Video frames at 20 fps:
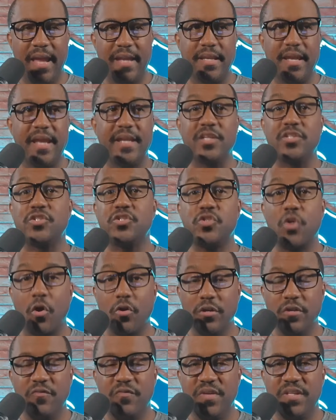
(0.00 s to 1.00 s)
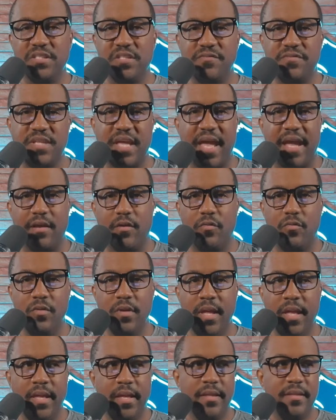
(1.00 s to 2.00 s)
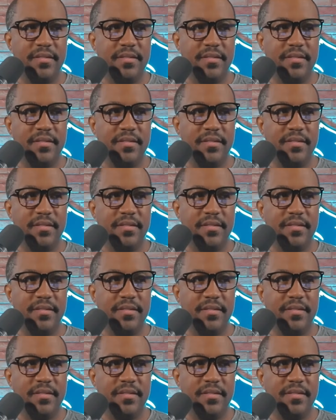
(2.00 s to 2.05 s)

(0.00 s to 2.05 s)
at a star defensive tackle,